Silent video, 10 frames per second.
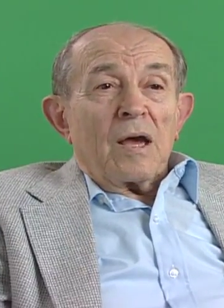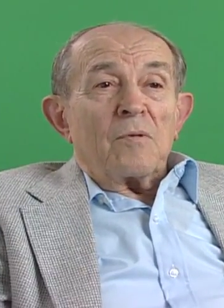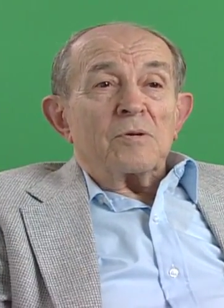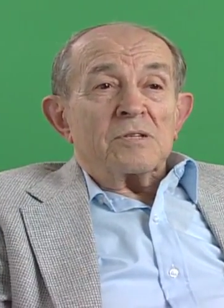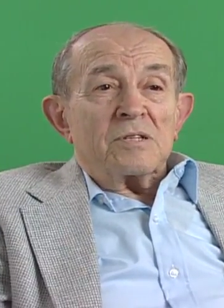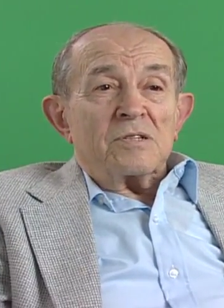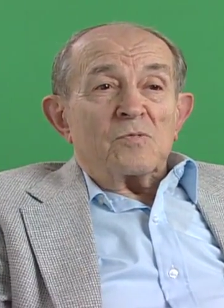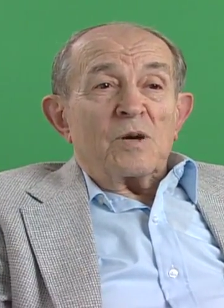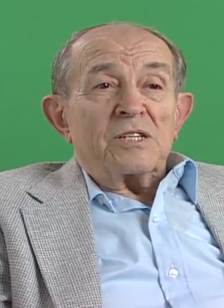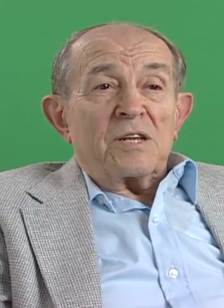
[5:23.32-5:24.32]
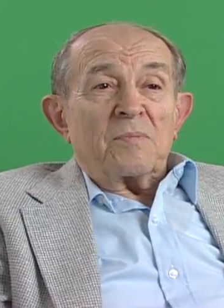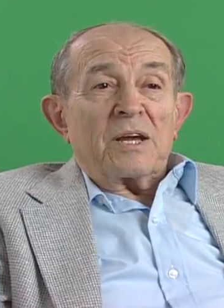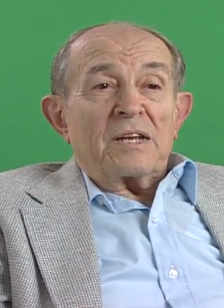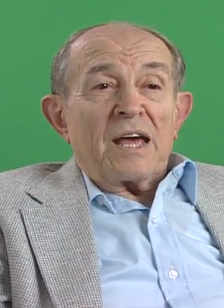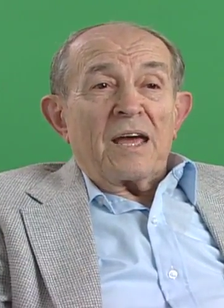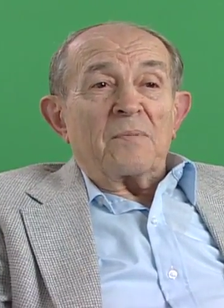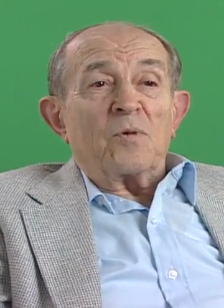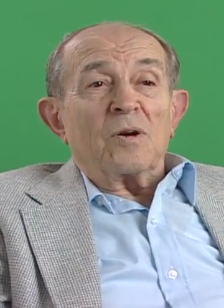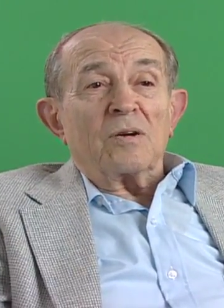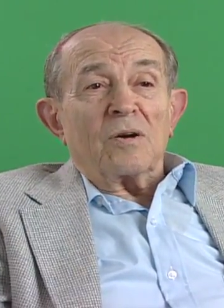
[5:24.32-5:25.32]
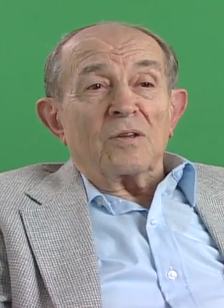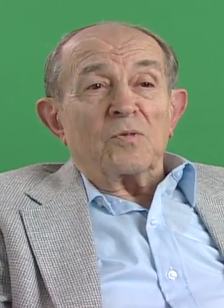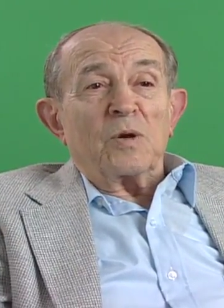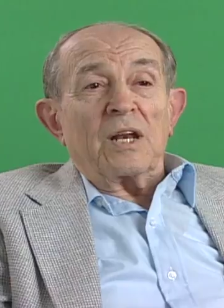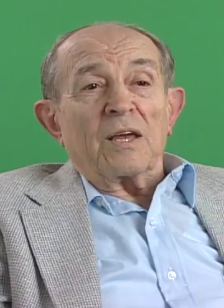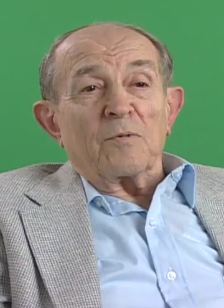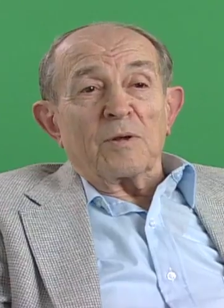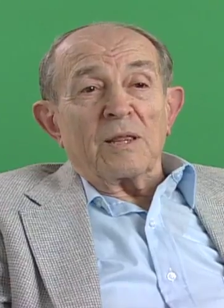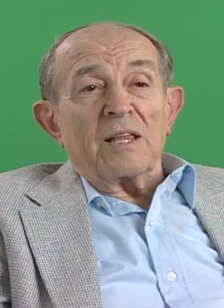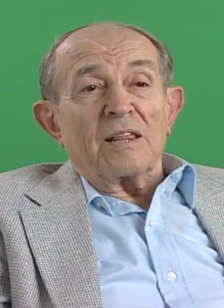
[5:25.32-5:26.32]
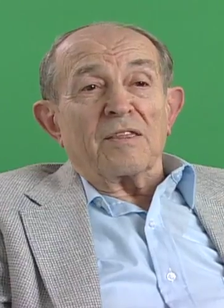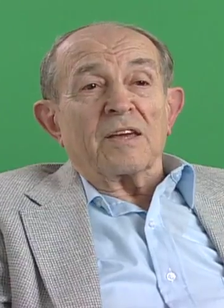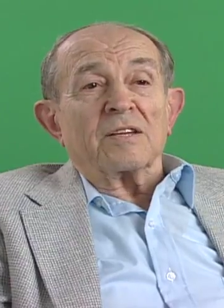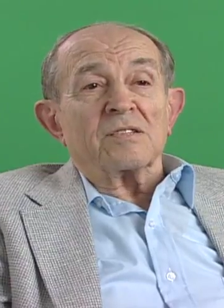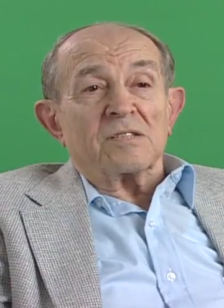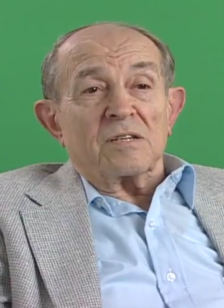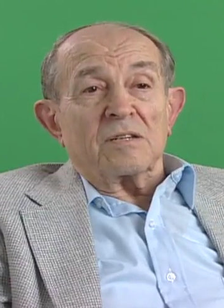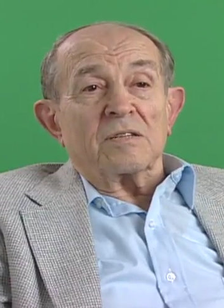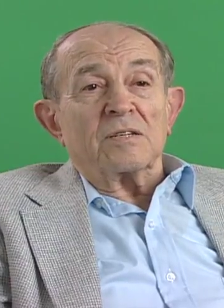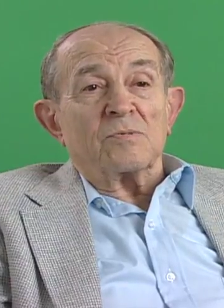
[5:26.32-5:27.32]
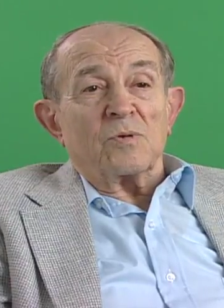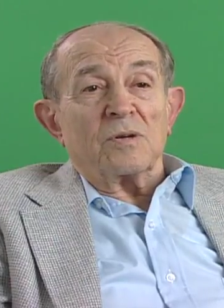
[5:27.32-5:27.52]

I wasn't just wasting my time or twiddling with little things. These